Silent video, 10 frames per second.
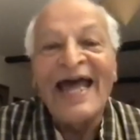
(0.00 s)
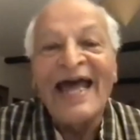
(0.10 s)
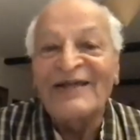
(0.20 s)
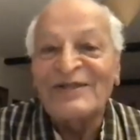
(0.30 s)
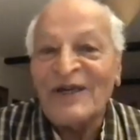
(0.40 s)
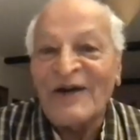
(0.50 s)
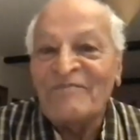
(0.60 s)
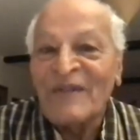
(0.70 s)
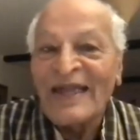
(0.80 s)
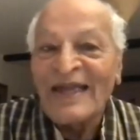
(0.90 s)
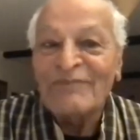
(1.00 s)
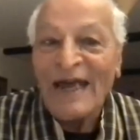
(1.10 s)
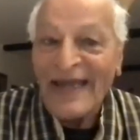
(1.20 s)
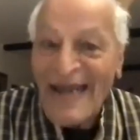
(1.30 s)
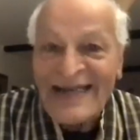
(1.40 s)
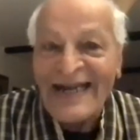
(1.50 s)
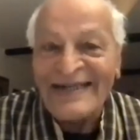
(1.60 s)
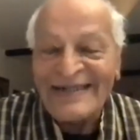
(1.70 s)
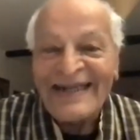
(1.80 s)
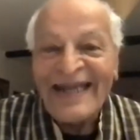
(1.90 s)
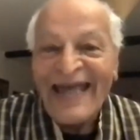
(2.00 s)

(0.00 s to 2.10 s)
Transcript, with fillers: And so, England,